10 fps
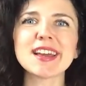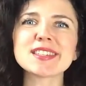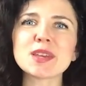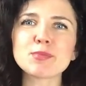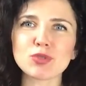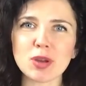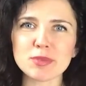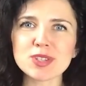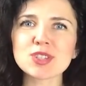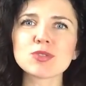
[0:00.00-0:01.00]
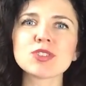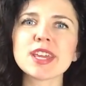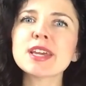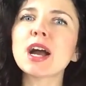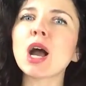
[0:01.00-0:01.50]
As I promised,
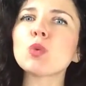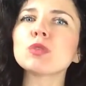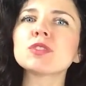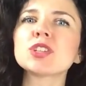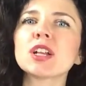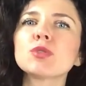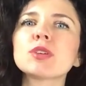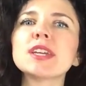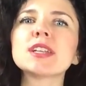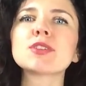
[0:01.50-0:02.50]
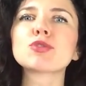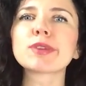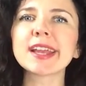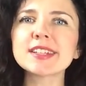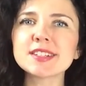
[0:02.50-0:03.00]
today I will tell you in
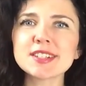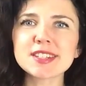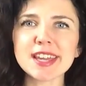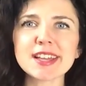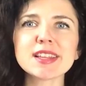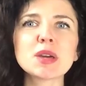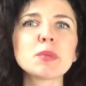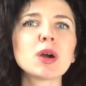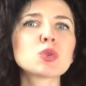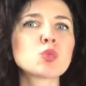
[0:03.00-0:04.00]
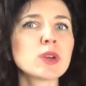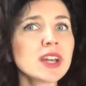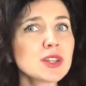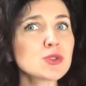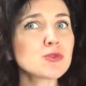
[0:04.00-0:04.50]
greater detail about
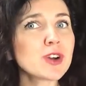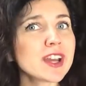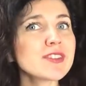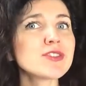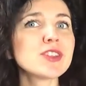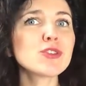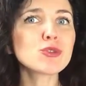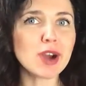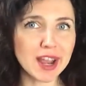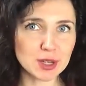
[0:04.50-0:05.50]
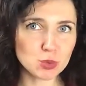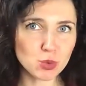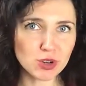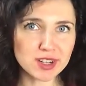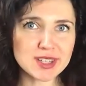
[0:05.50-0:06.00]
where to find the right
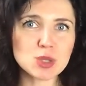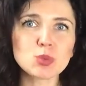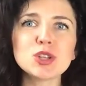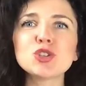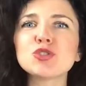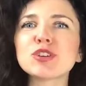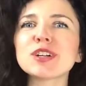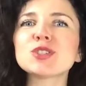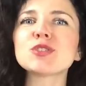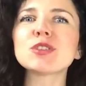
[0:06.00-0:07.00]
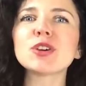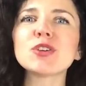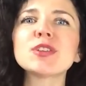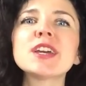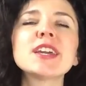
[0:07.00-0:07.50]
words which you are to
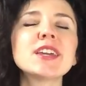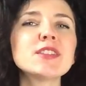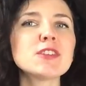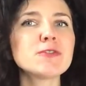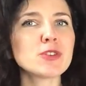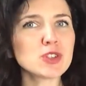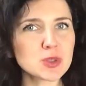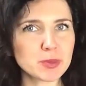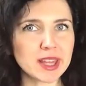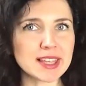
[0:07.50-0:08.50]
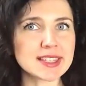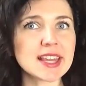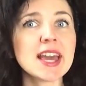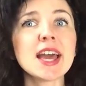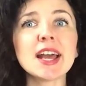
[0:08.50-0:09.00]
learn in the first place
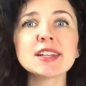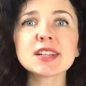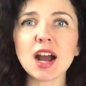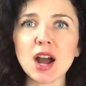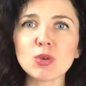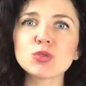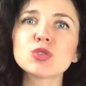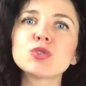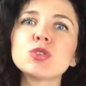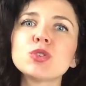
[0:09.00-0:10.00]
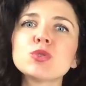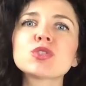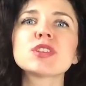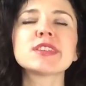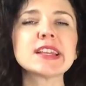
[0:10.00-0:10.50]
and how to
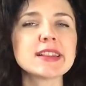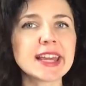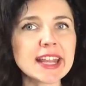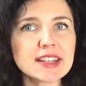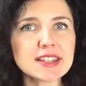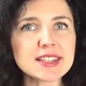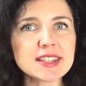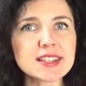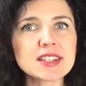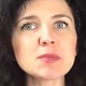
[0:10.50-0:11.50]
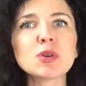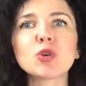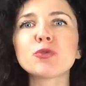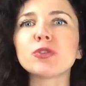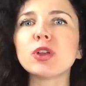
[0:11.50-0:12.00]
use the Leitner system
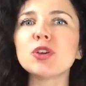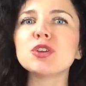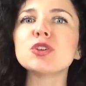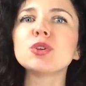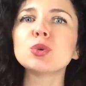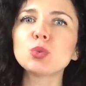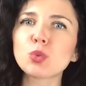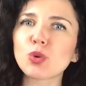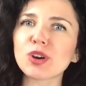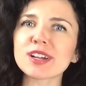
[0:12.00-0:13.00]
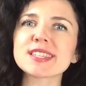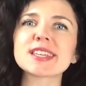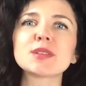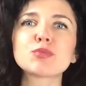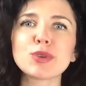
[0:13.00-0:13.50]
of learning new words
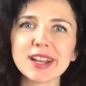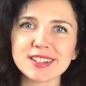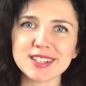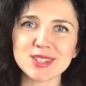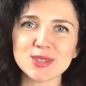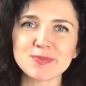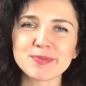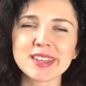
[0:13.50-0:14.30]
in practice.